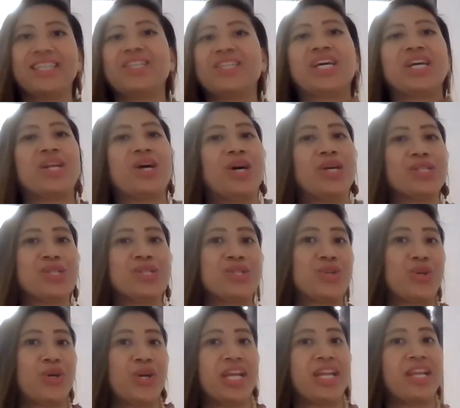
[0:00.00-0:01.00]
You can also
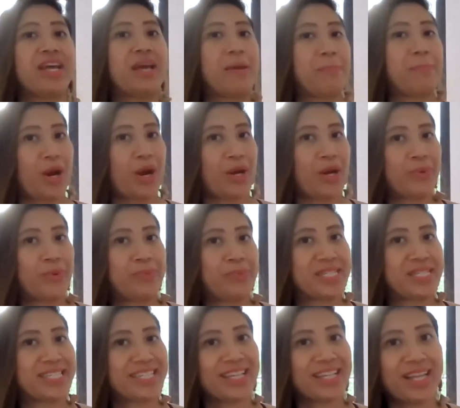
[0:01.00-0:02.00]
join Empowered
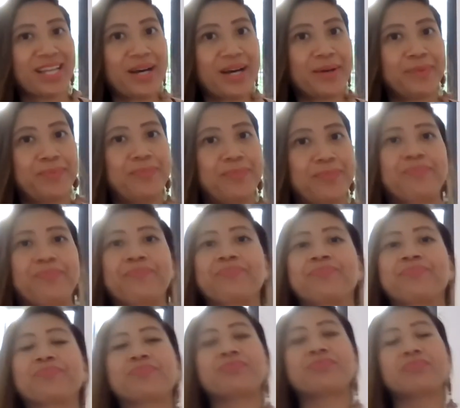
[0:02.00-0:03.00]
Women's Club
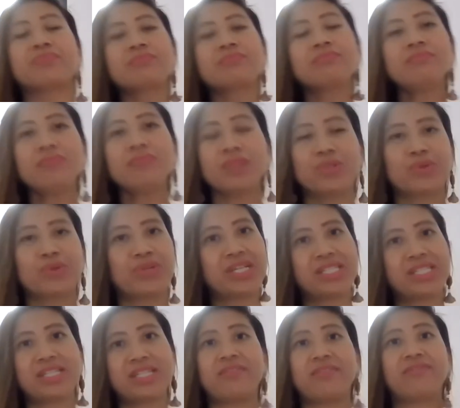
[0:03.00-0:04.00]
to
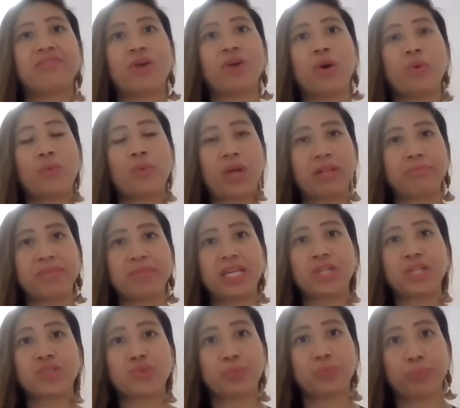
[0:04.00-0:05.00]
receive
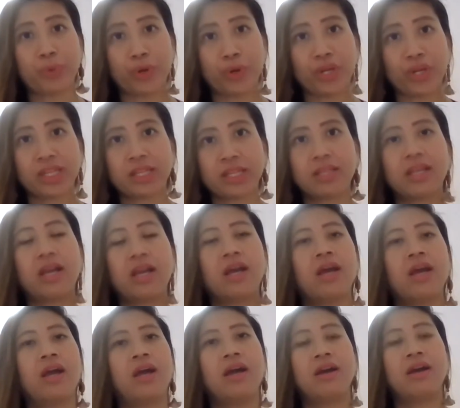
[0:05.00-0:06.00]
well-being support
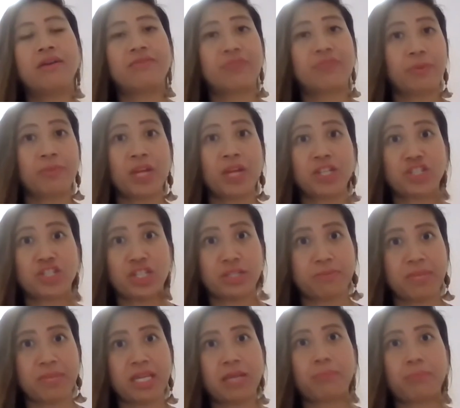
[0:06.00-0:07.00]
from not just
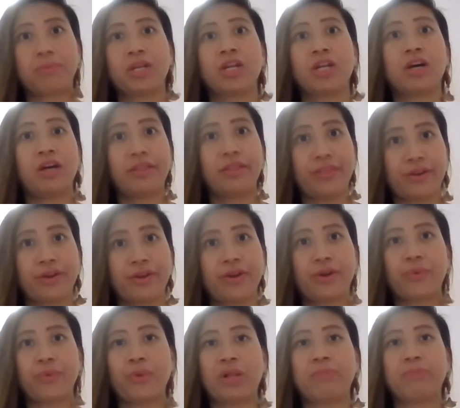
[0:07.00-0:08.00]
me, but
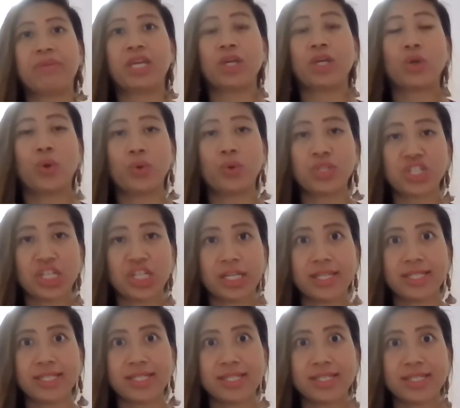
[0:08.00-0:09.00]
other well-being
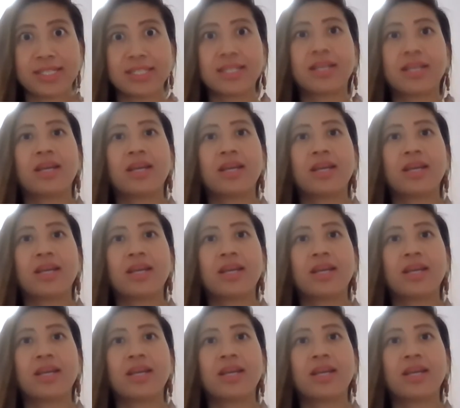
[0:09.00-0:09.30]
coaches.